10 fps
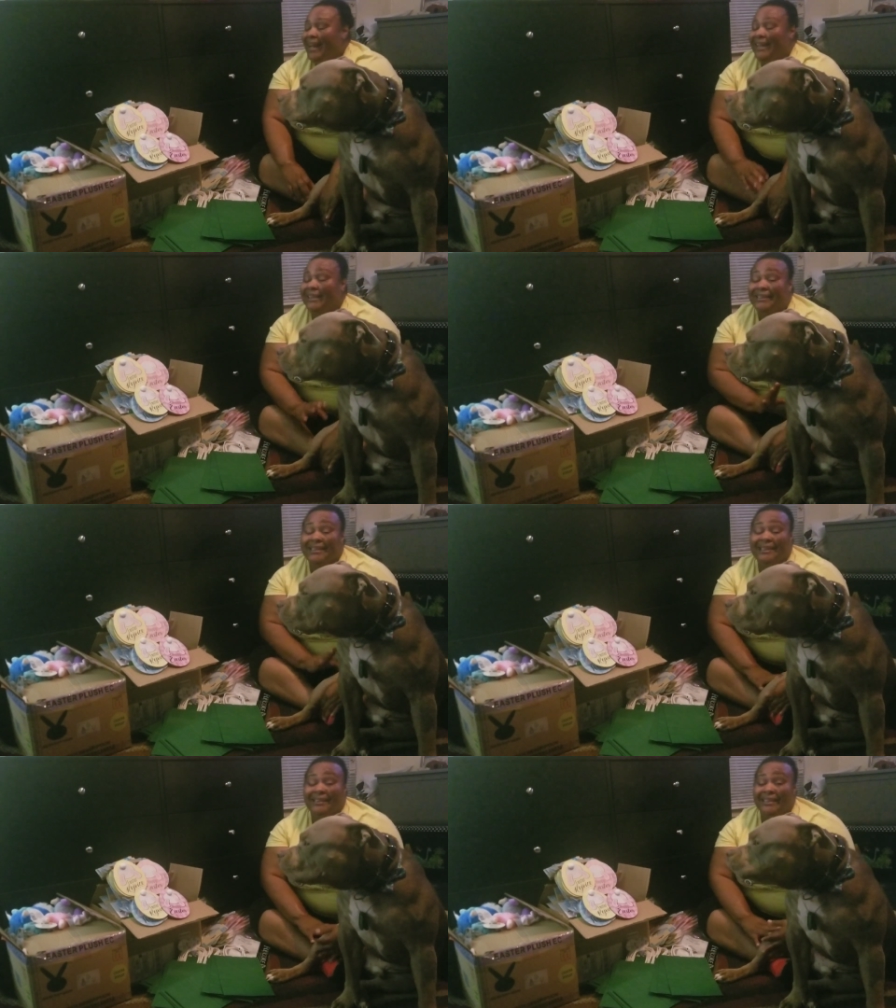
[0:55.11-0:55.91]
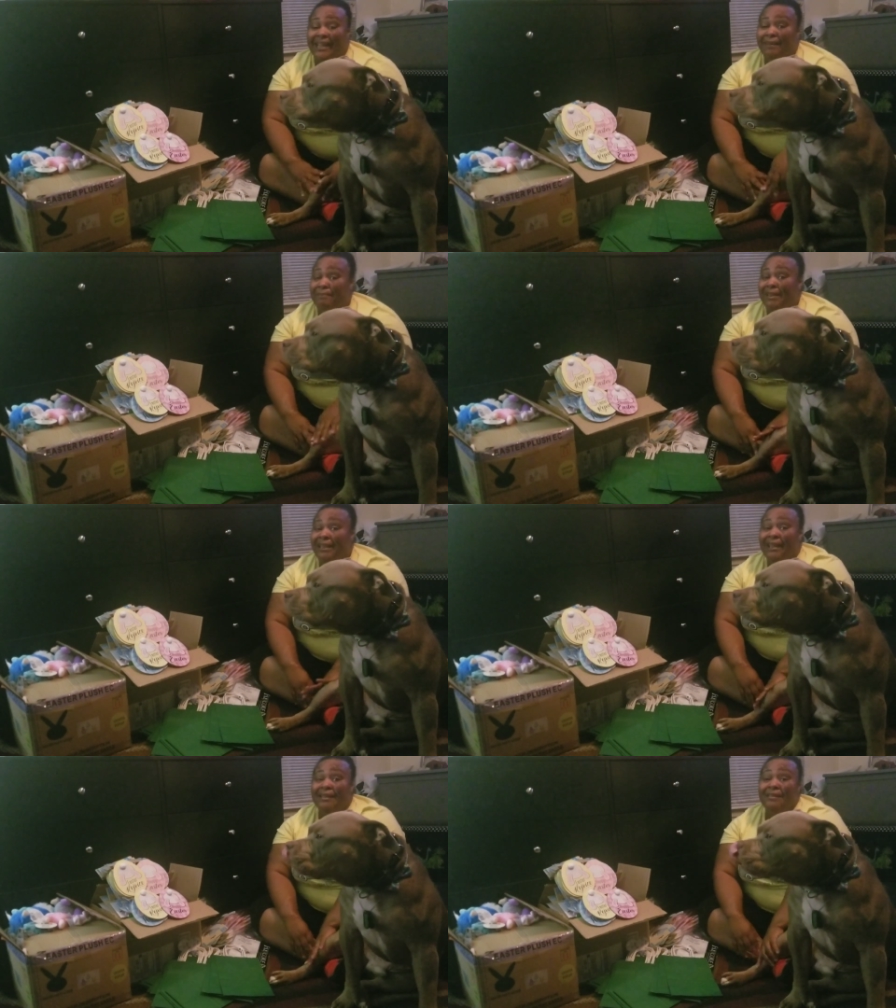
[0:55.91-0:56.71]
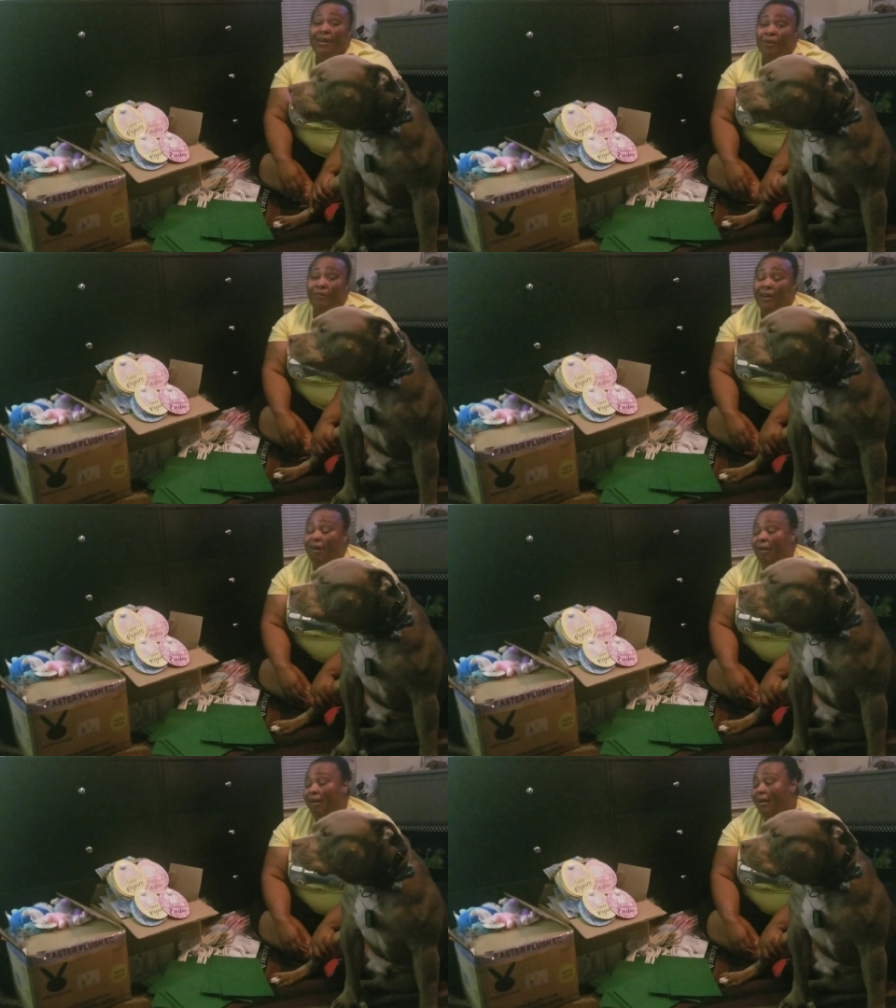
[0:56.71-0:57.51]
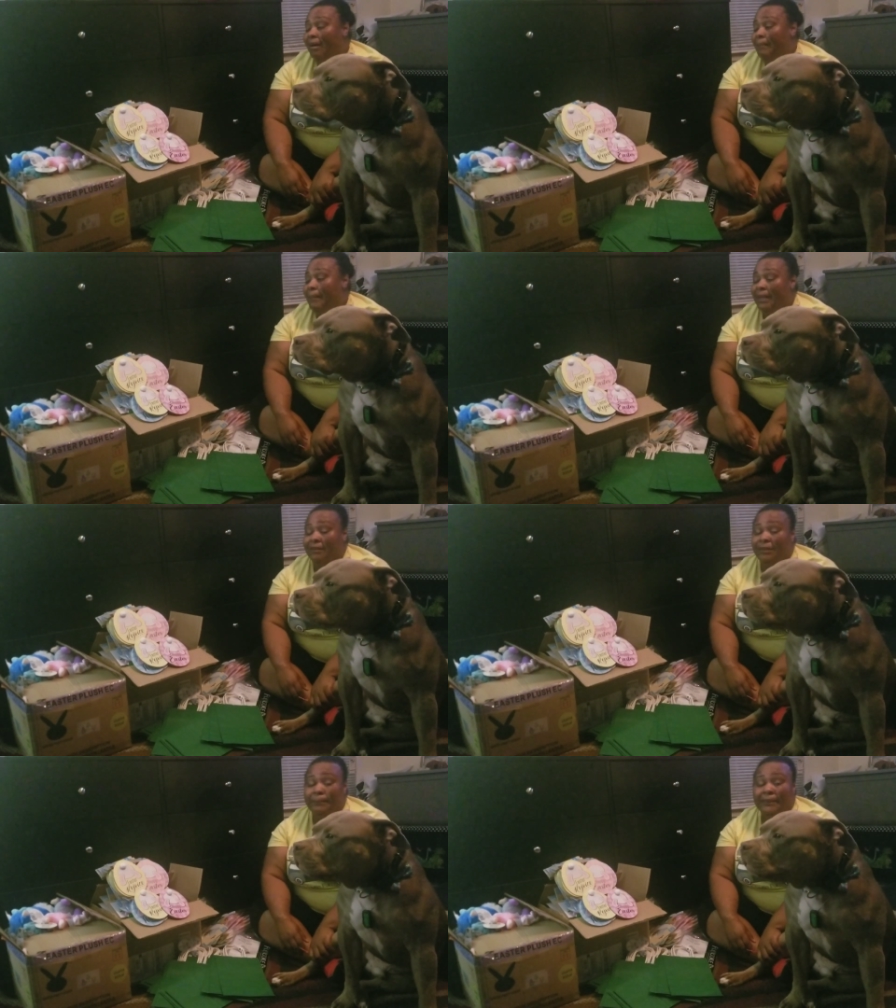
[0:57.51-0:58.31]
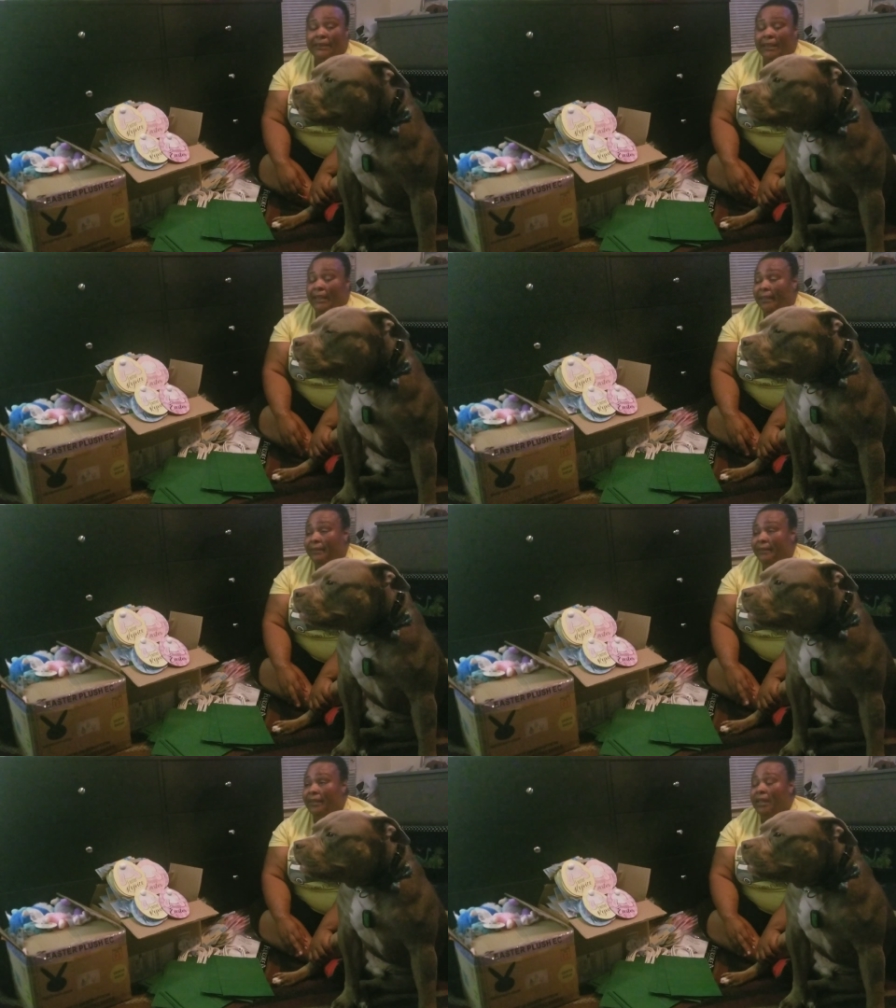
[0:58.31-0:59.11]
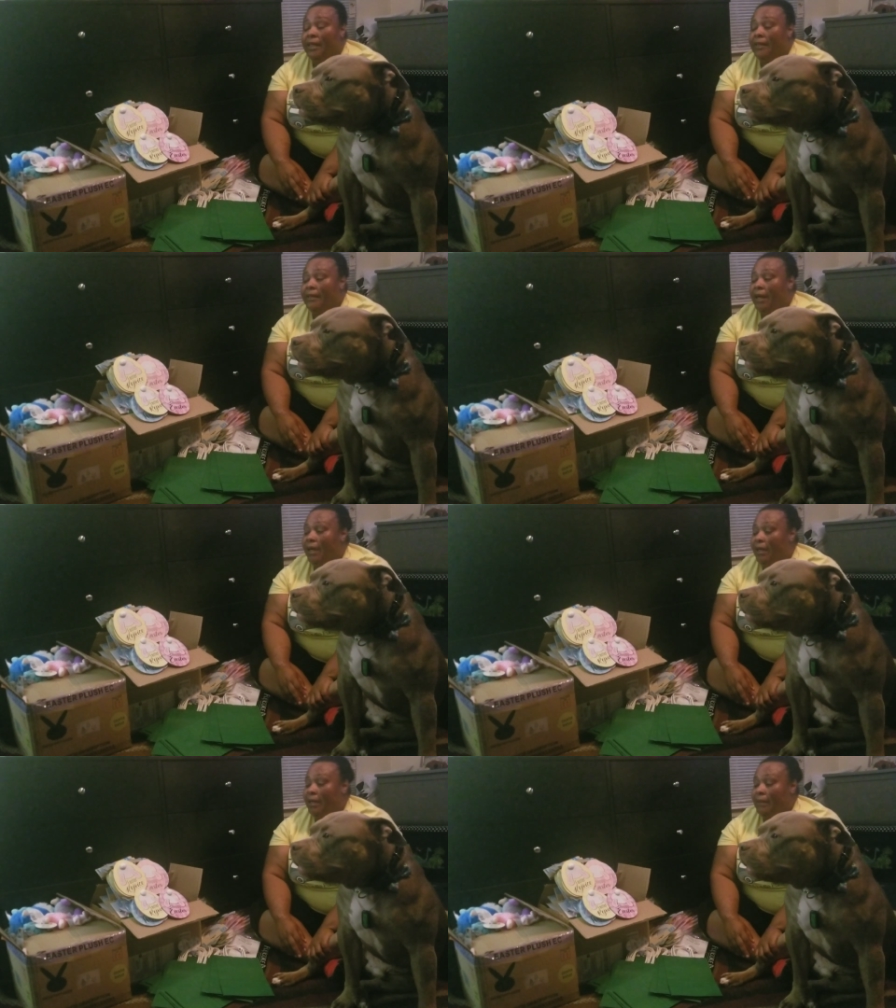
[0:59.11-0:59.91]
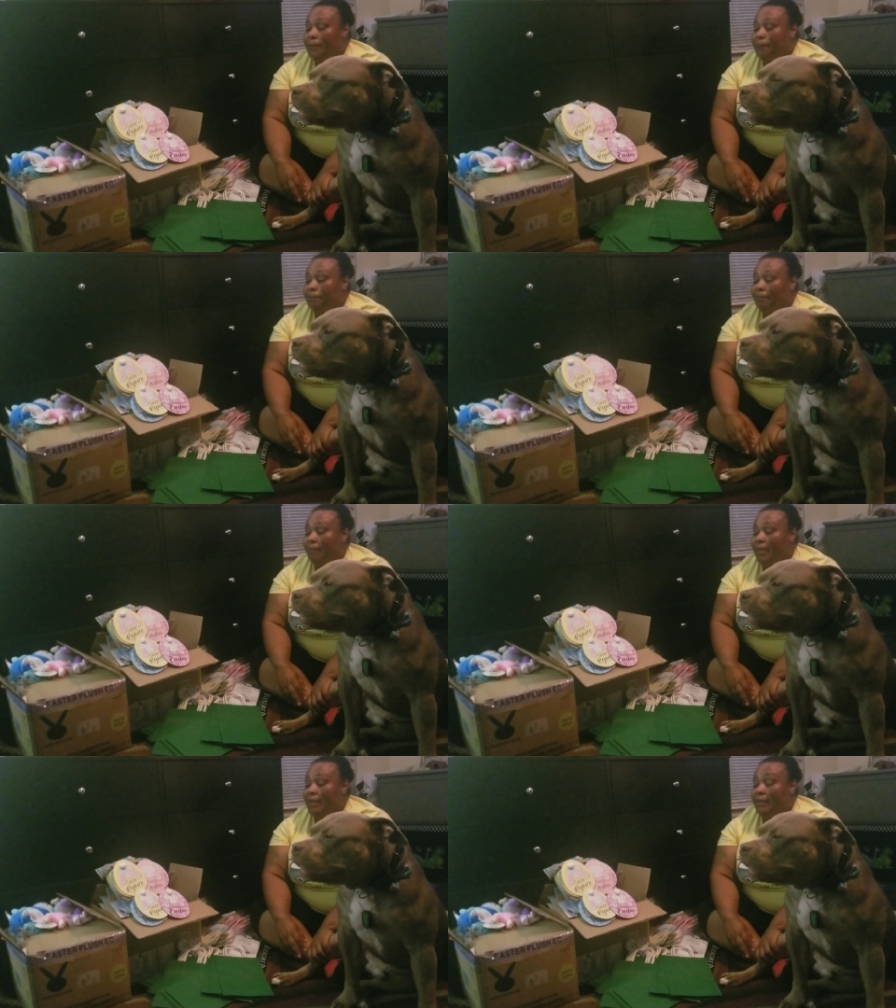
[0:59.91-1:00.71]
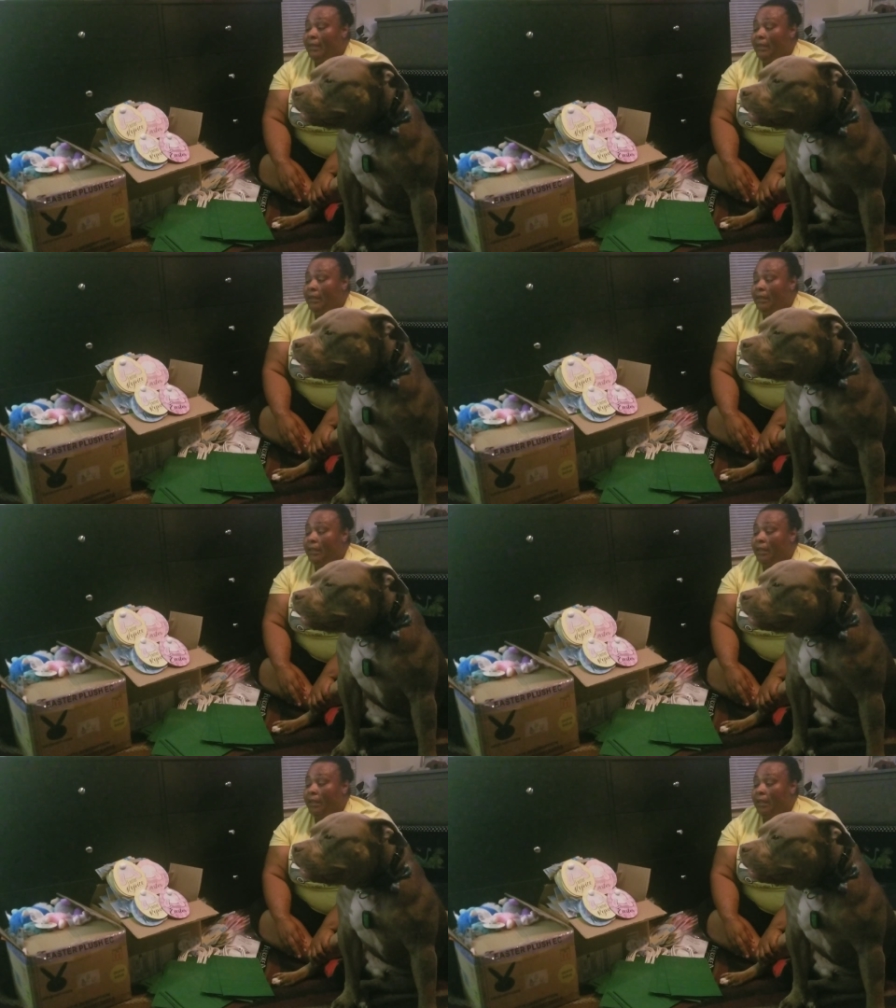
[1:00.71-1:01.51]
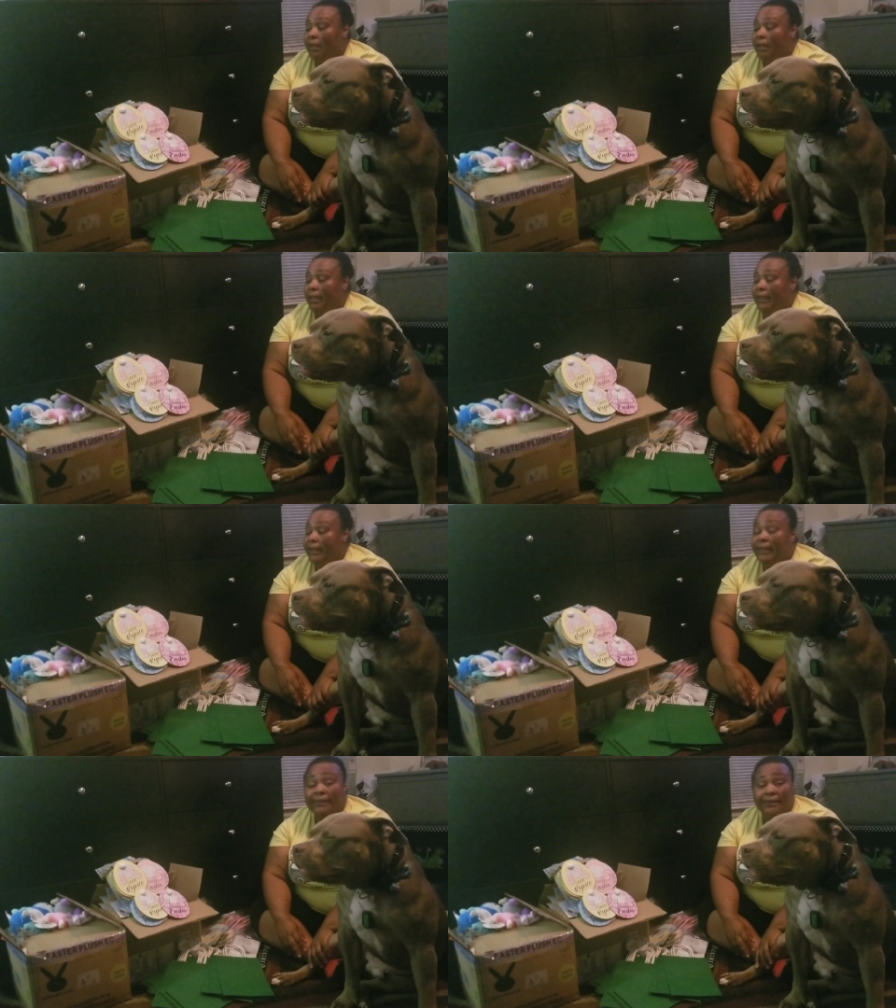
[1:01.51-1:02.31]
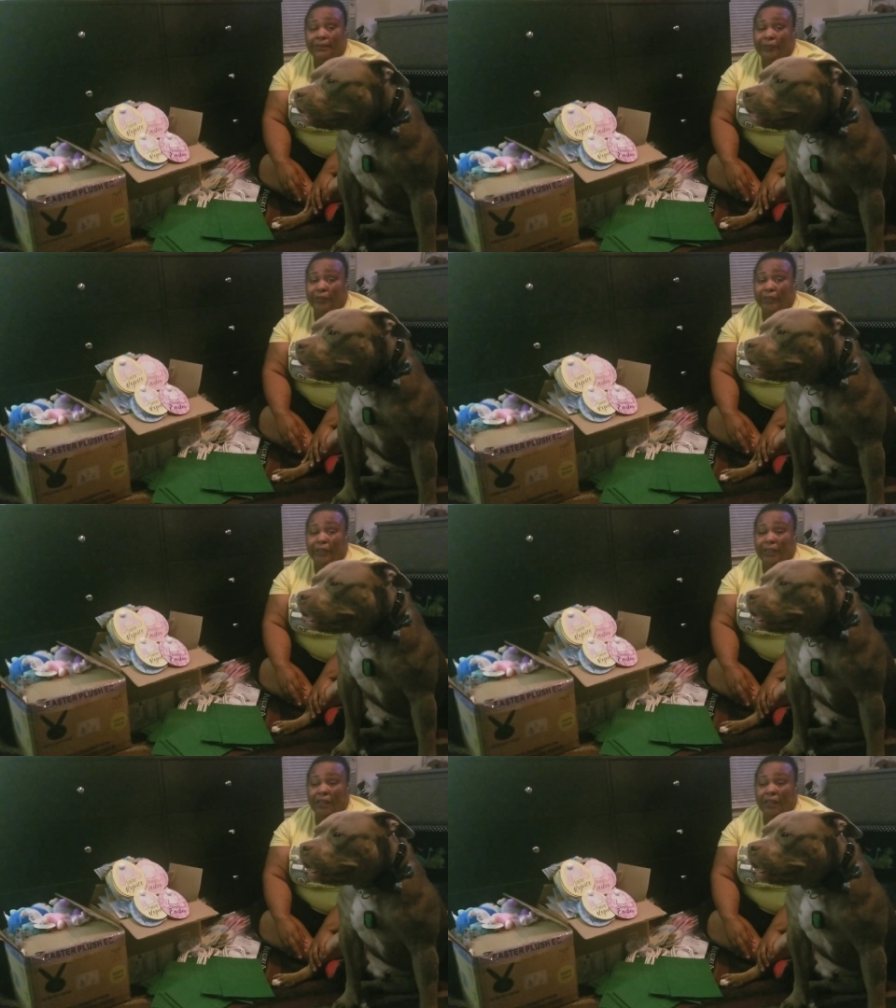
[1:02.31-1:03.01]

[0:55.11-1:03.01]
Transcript: And today me and Nova are about to put together um, the Easter